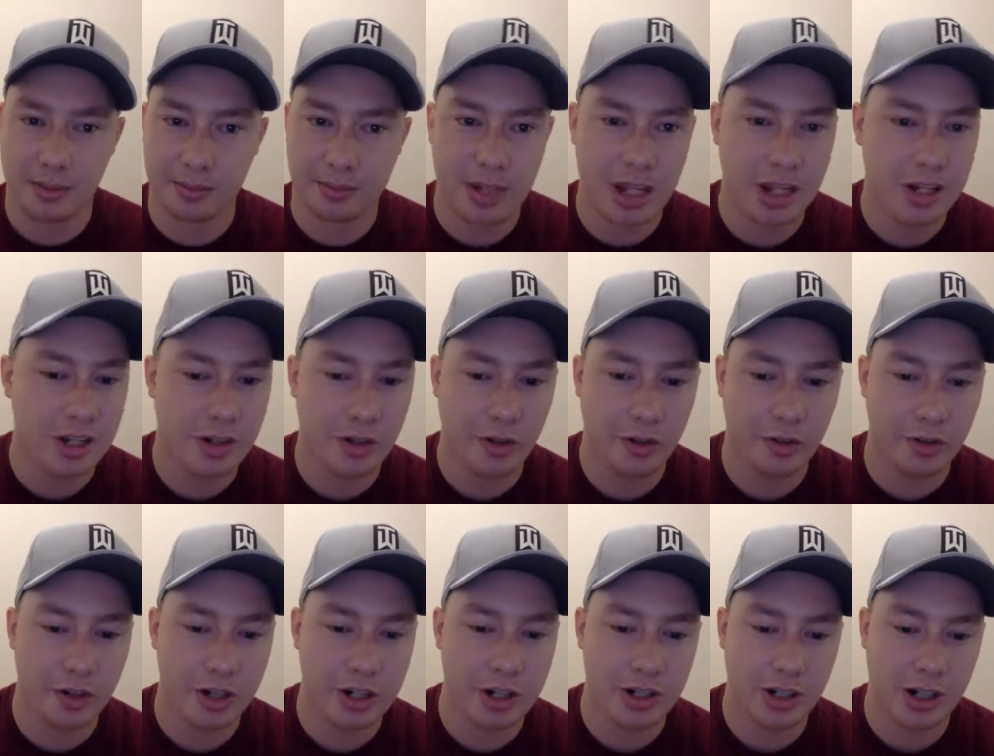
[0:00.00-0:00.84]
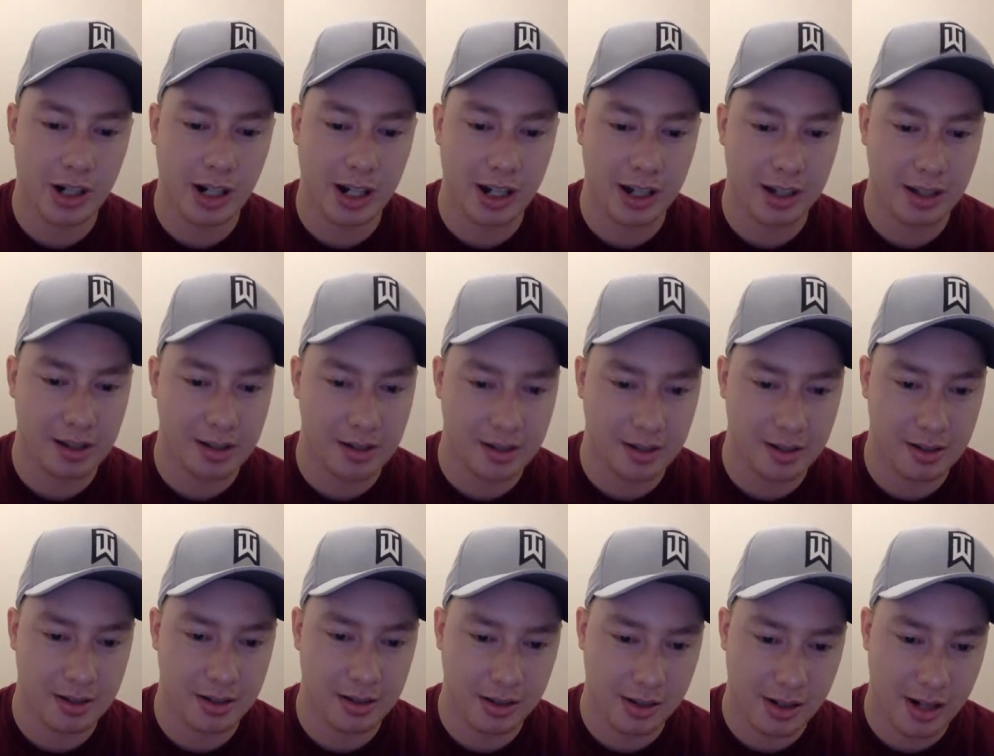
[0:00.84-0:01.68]
Get your free trial.
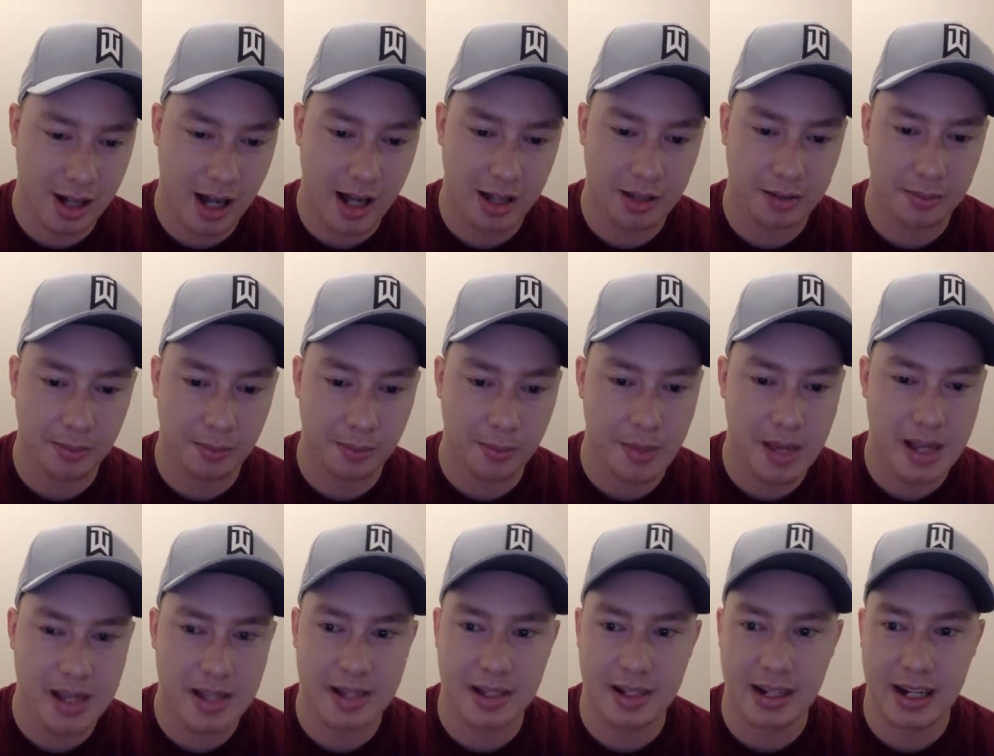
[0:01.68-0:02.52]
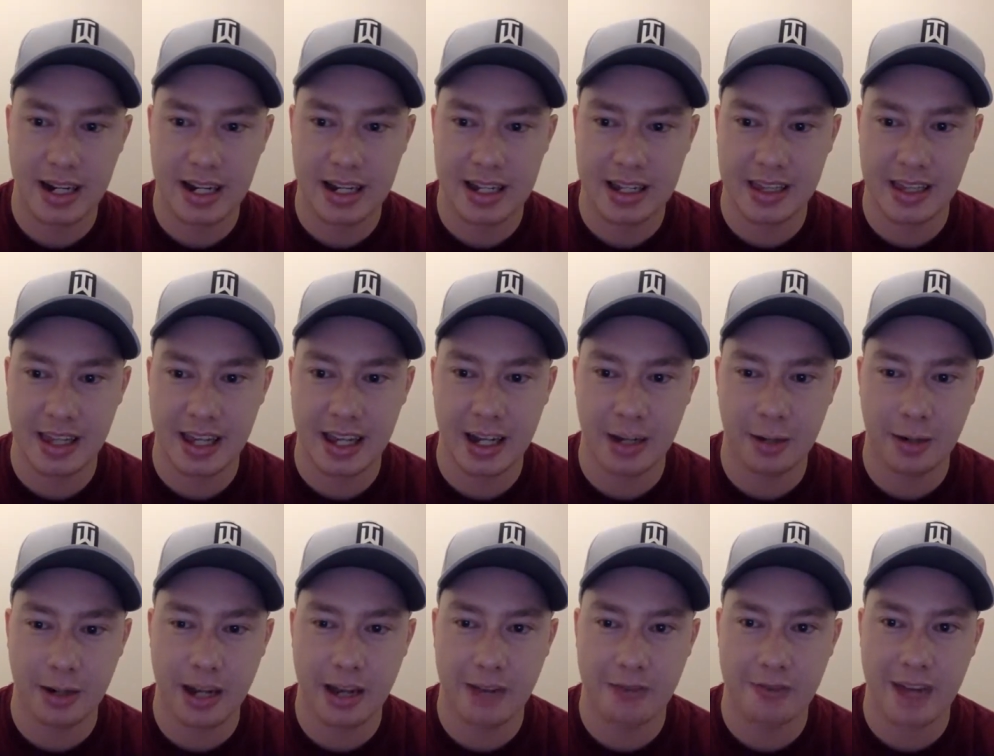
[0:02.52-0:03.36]
You're not missing
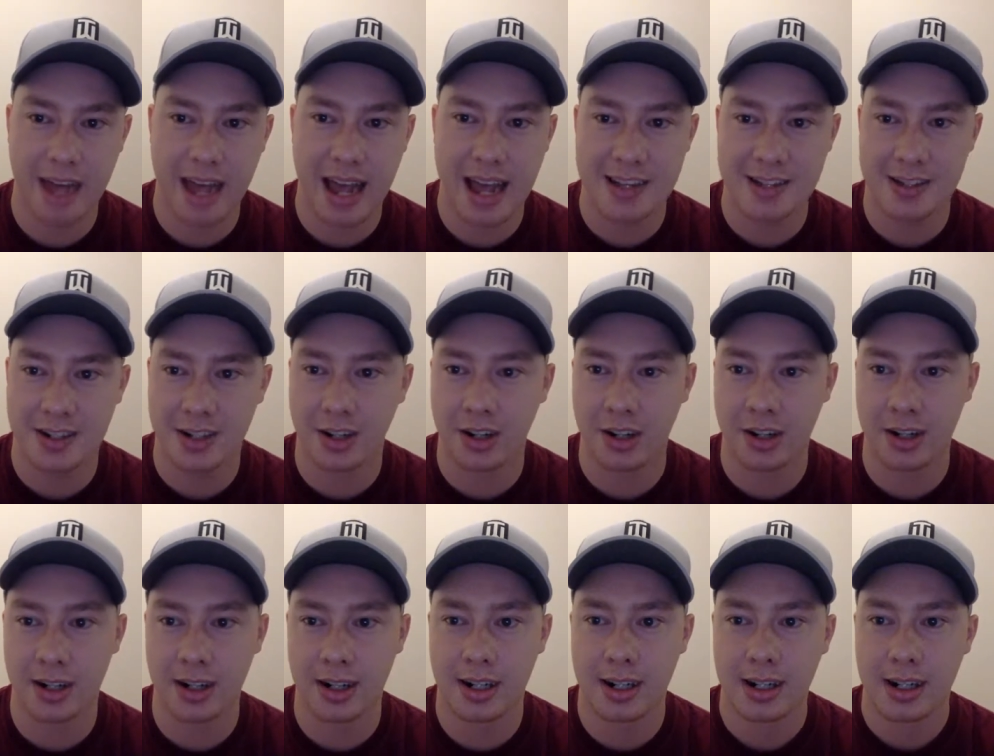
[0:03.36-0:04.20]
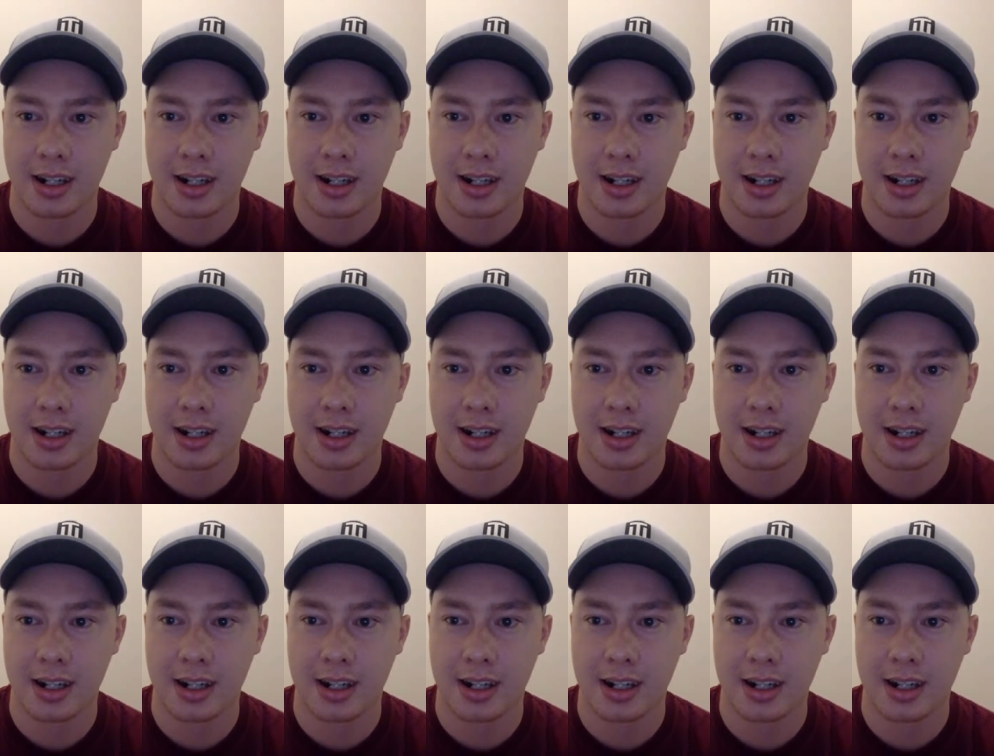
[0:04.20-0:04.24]
anything. We have NASCAR